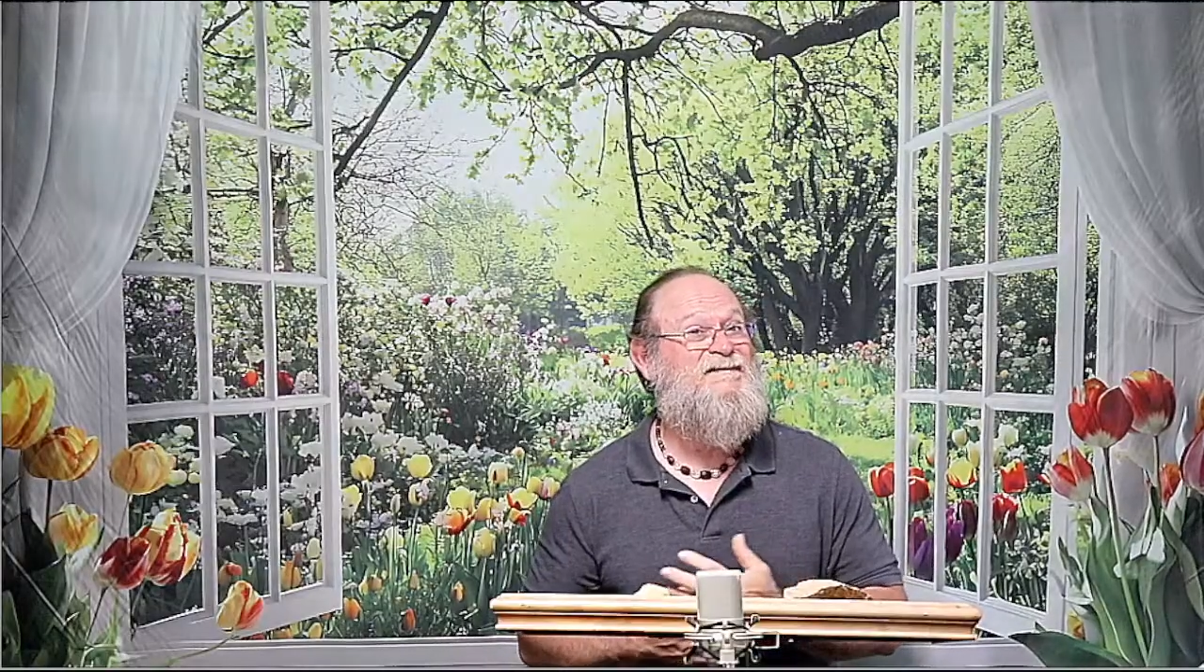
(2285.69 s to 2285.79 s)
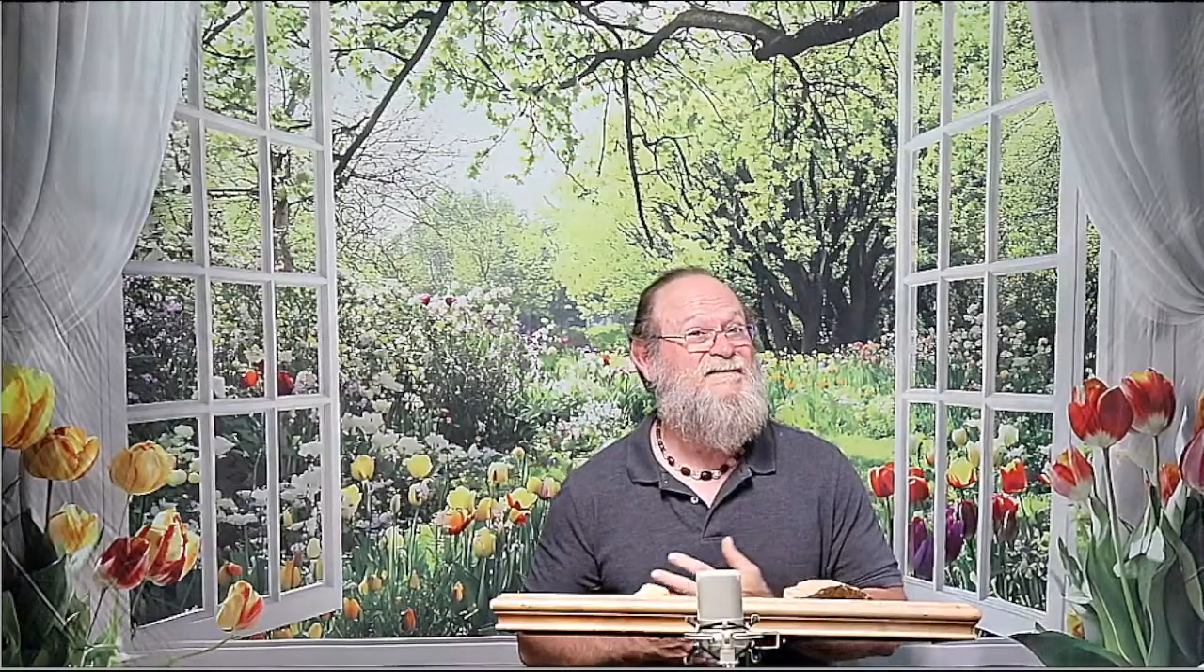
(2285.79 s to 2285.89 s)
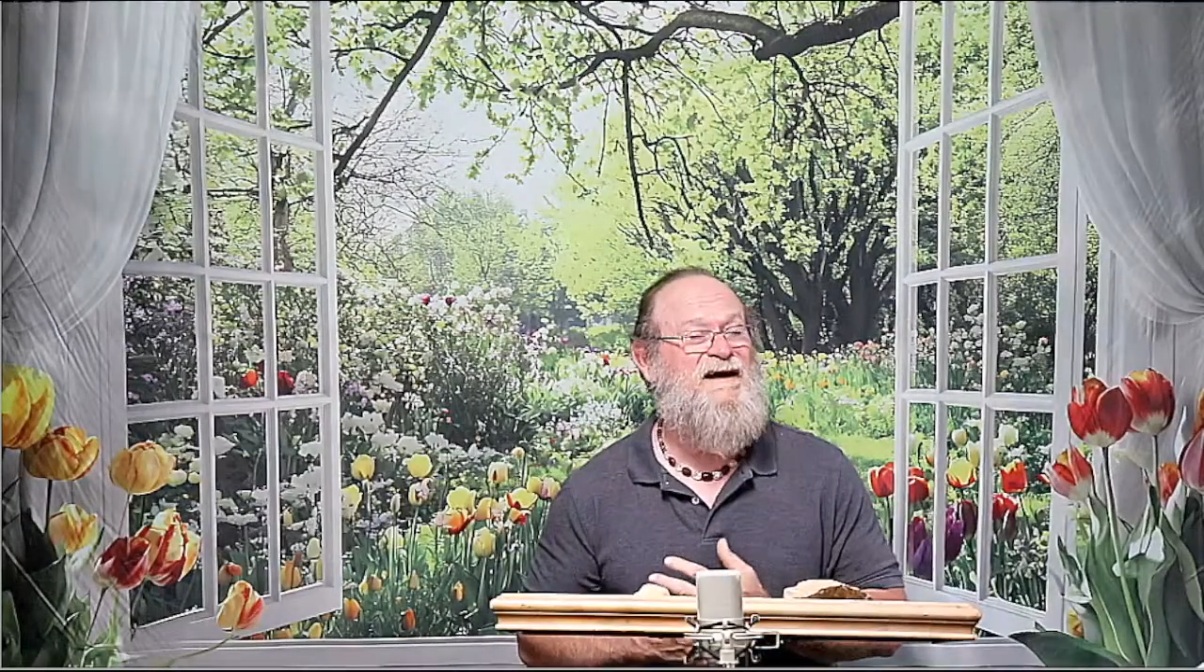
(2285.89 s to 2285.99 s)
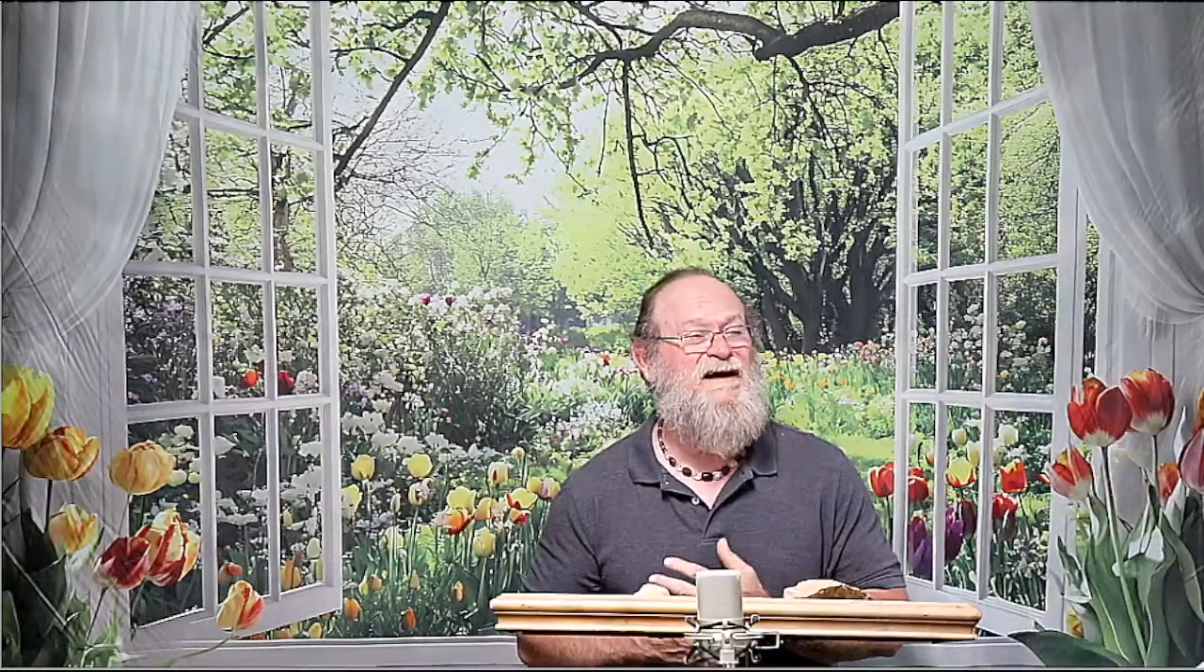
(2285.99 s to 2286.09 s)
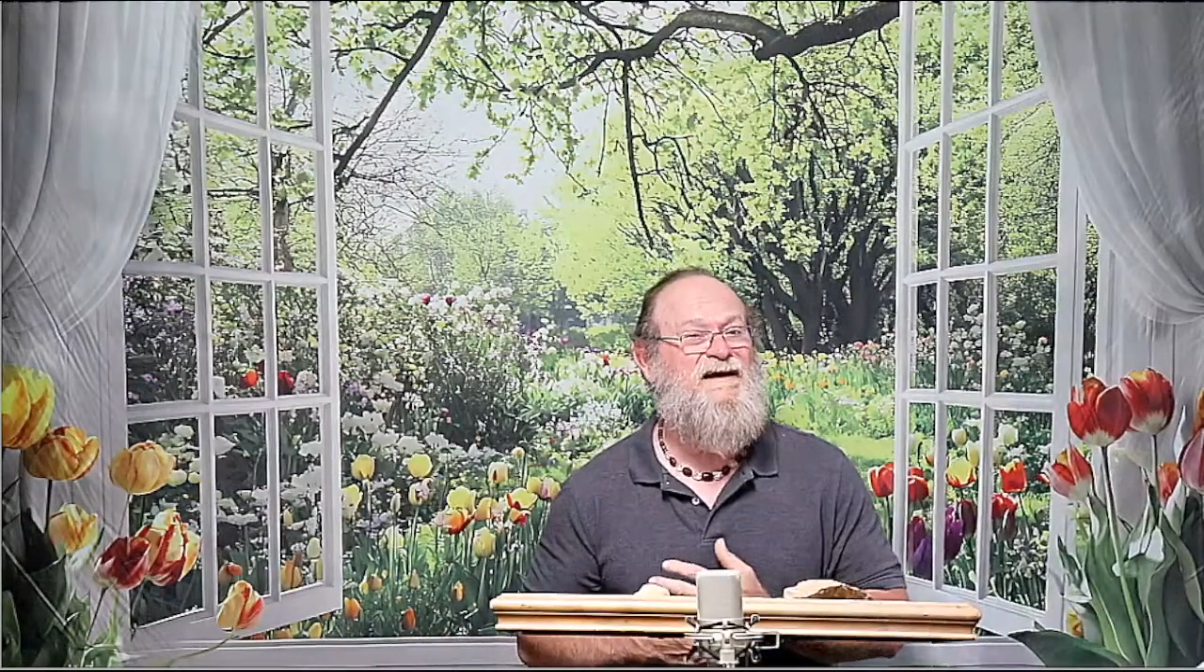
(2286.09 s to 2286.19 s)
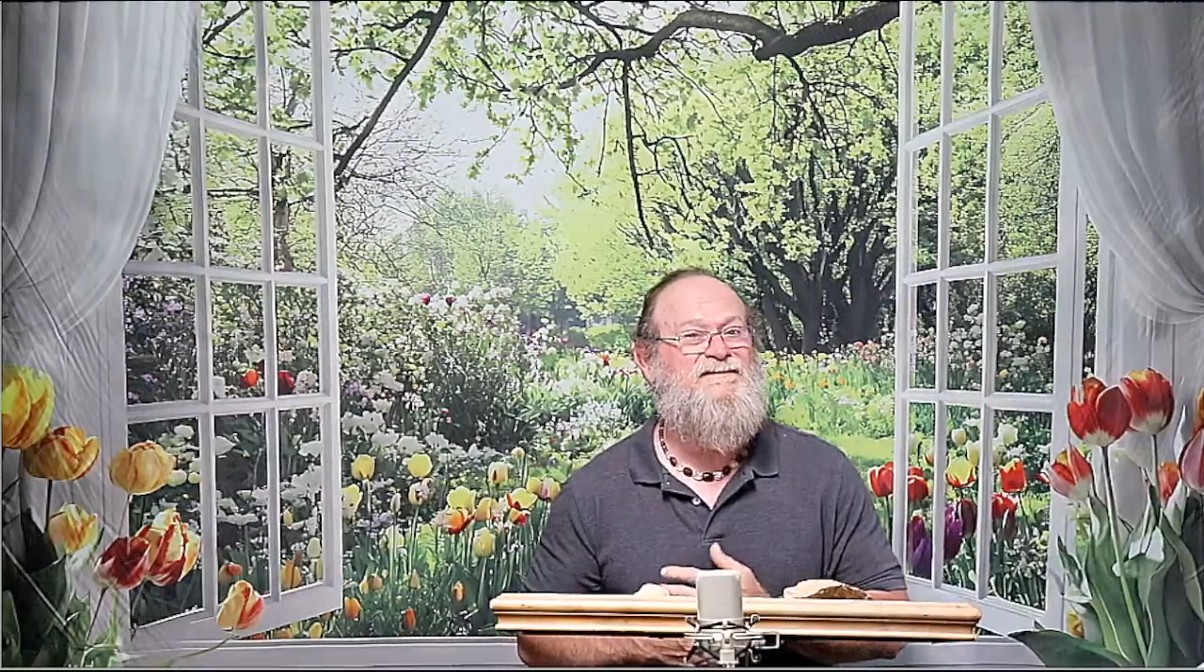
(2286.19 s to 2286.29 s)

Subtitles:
age.